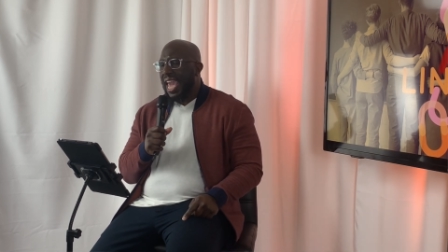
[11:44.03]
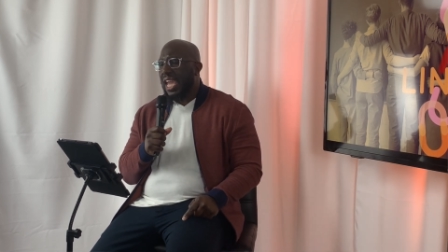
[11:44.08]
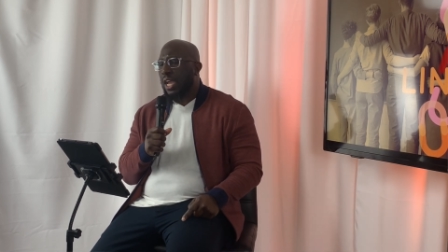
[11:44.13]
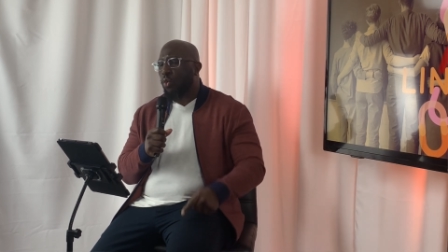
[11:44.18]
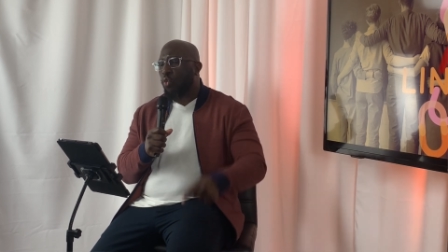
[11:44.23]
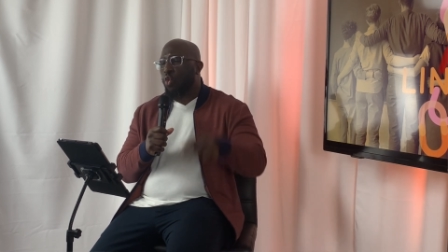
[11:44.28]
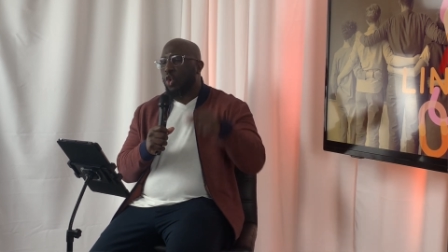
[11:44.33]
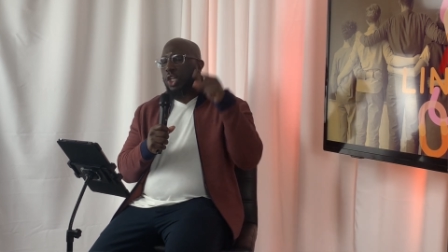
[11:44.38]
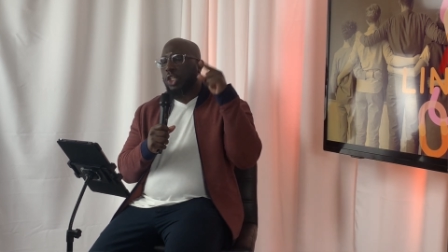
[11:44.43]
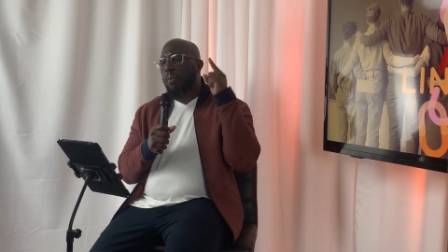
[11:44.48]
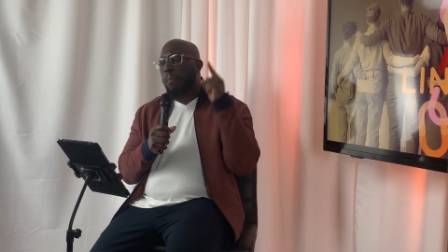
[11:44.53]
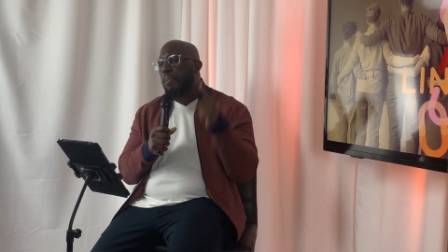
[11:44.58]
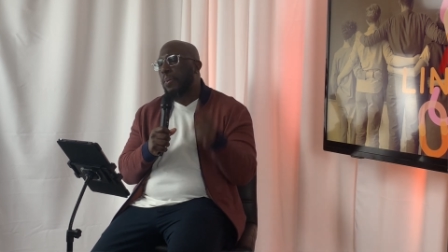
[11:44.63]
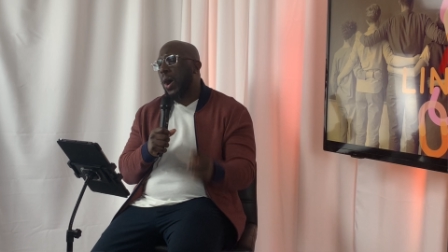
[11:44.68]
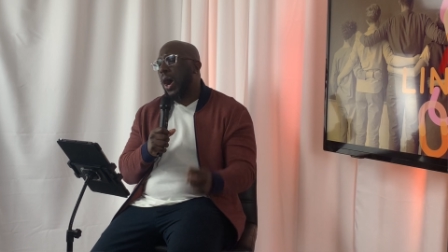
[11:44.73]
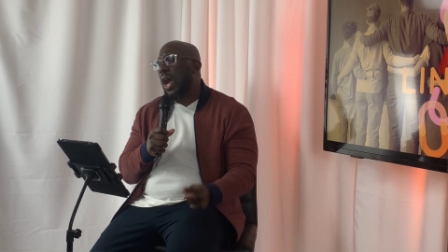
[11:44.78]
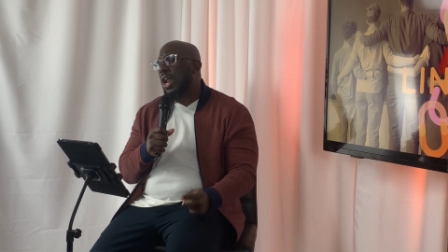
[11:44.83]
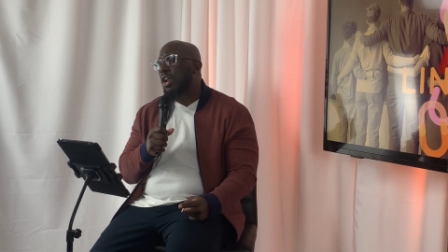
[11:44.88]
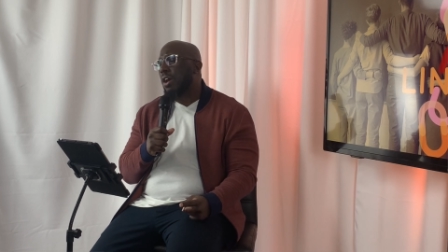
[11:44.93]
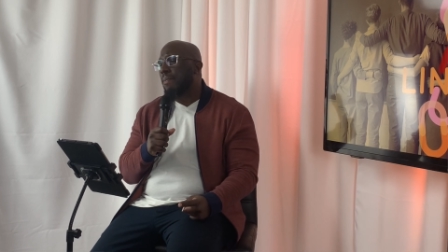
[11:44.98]
it was
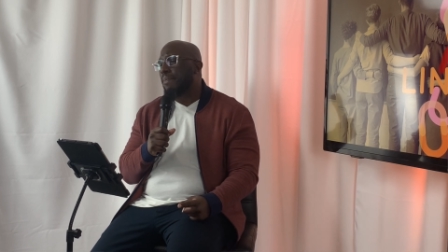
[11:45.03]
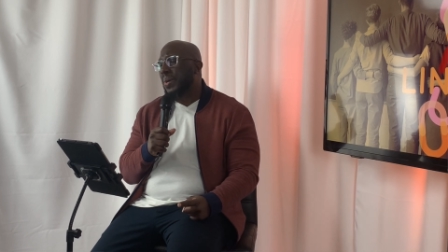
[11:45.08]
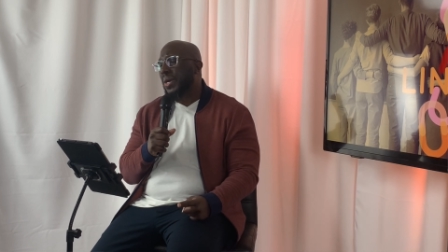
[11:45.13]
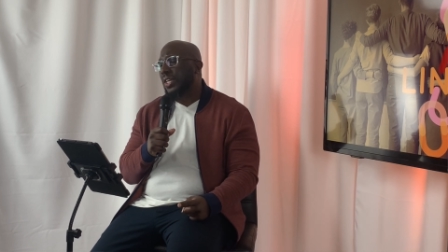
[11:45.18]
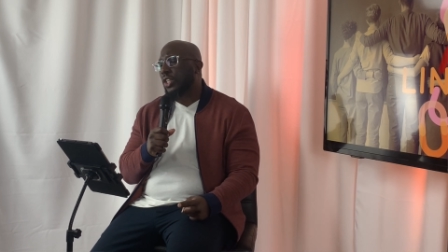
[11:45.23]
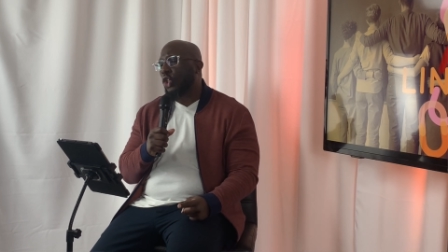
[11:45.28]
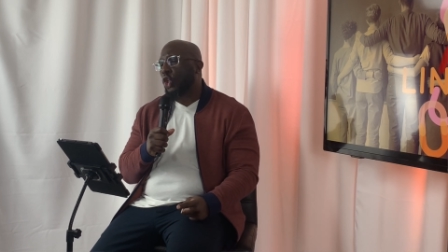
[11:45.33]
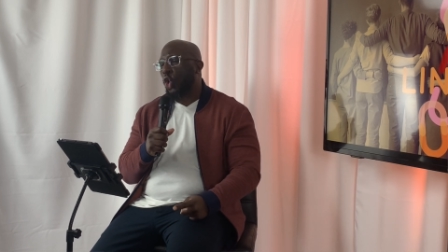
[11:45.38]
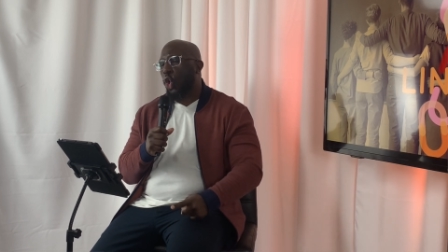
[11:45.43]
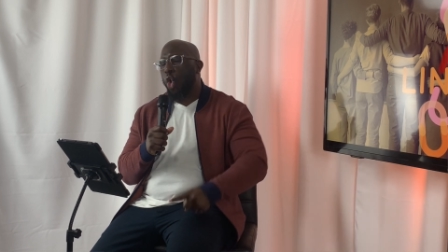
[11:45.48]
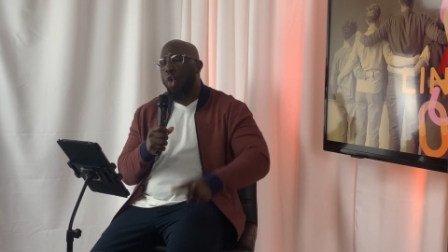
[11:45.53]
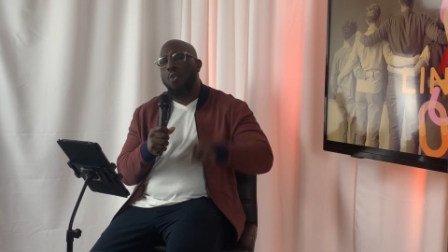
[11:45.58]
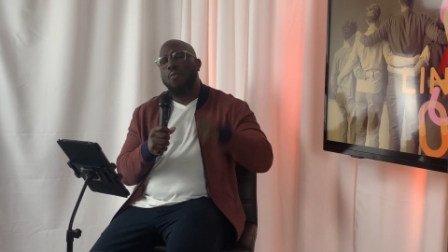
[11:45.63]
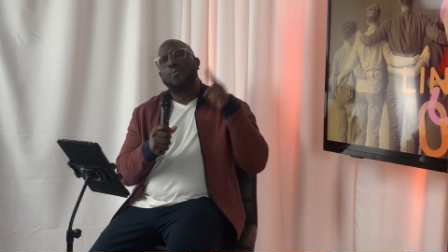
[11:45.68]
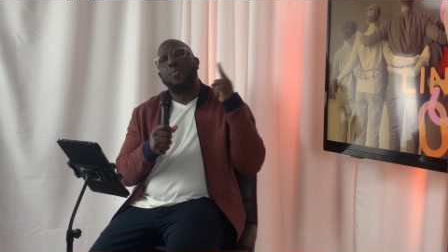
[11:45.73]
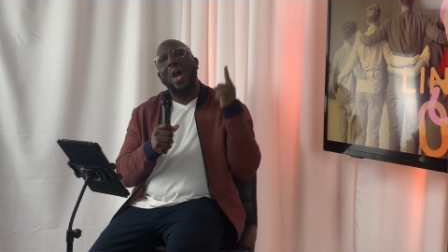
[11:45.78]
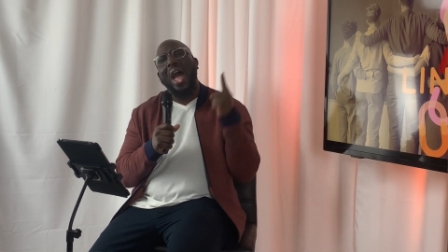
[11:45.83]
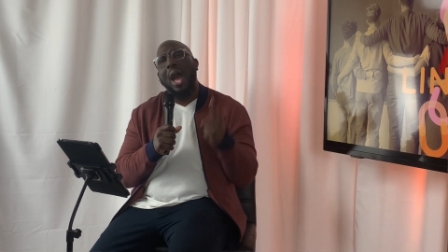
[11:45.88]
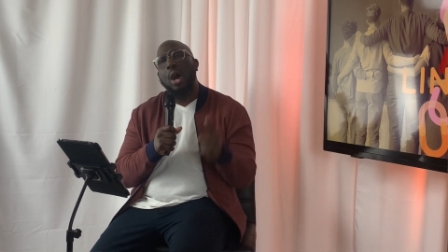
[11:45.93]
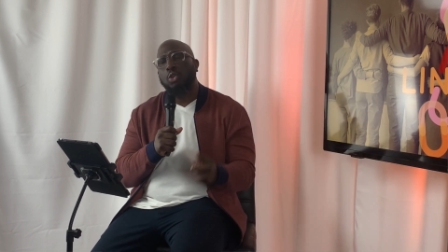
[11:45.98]
Barnabas
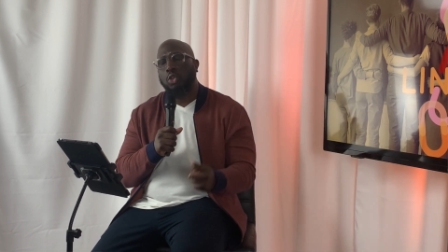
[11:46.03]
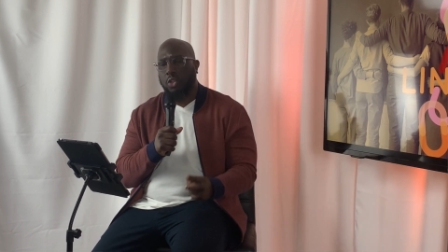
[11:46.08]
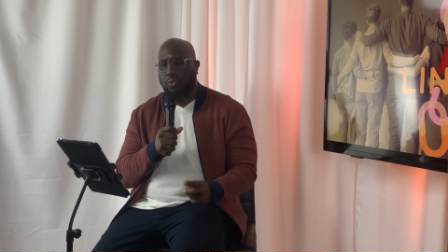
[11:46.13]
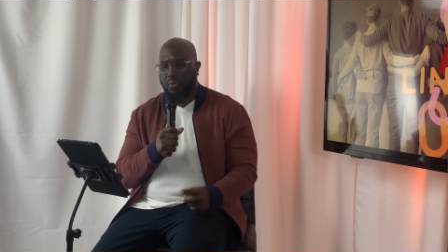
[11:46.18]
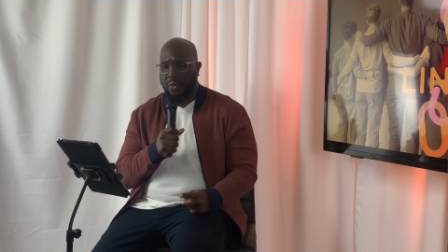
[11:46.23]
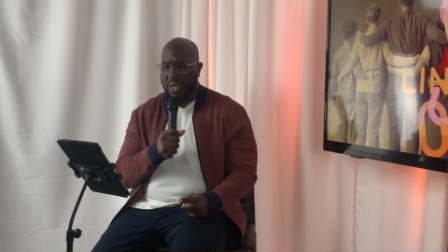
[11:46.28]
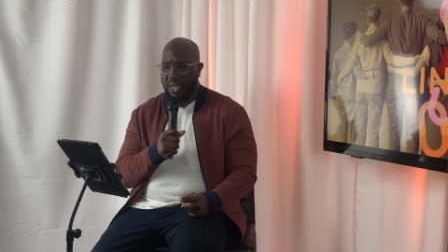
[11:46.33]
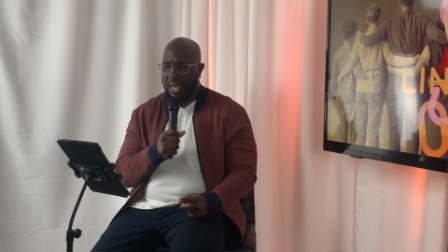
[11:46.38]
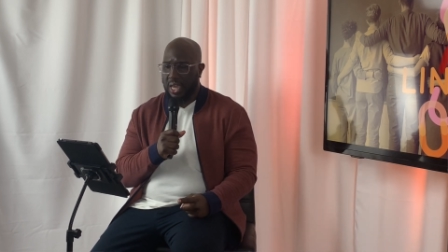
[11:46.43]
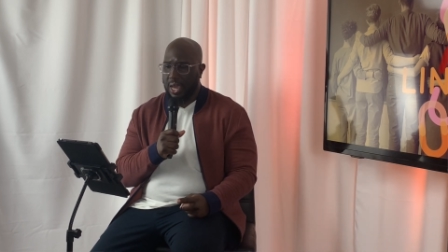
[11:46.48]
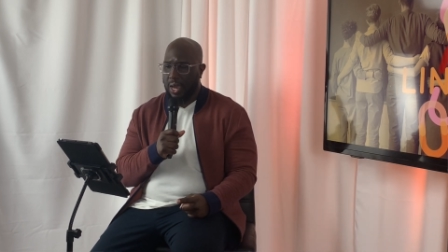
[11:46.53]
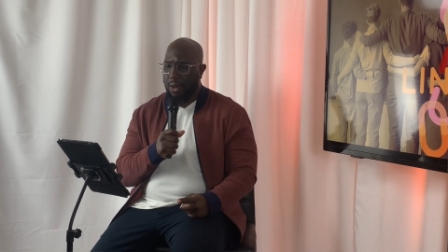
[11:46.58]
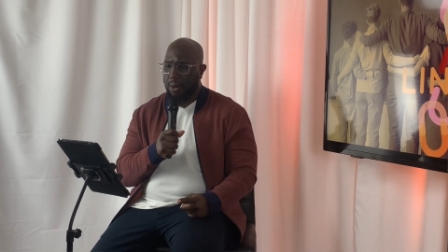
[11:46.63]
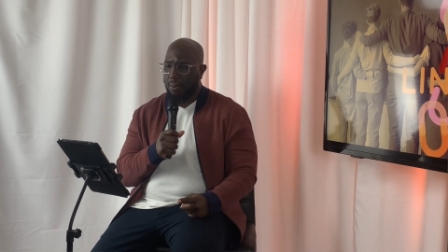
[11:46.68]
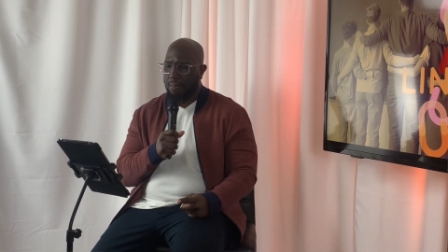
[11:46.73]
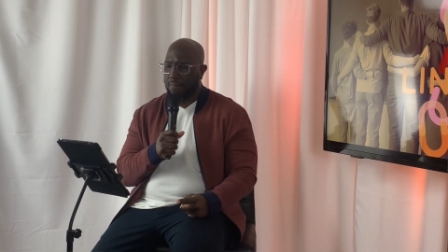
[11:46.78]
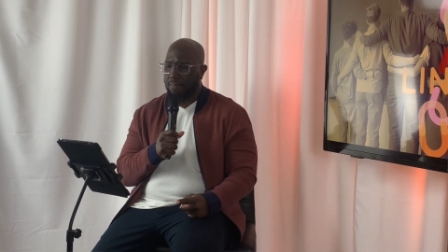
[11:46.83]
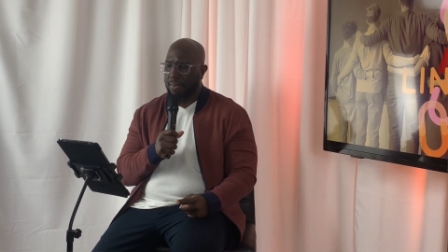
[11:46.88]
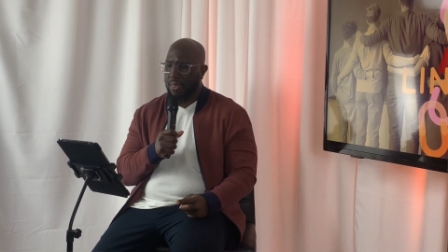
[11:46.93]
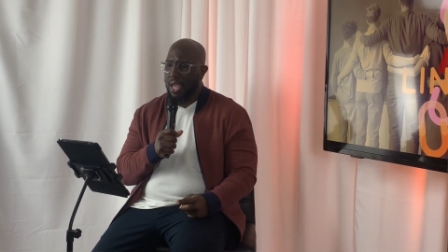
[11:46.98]
who vouched for
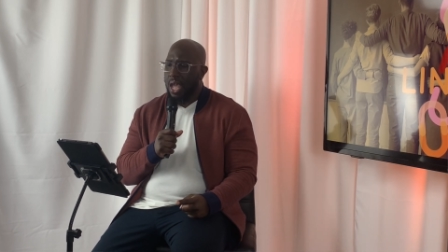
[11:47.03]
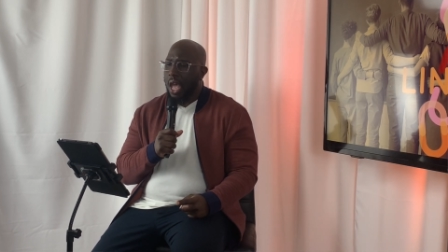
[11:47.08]
him.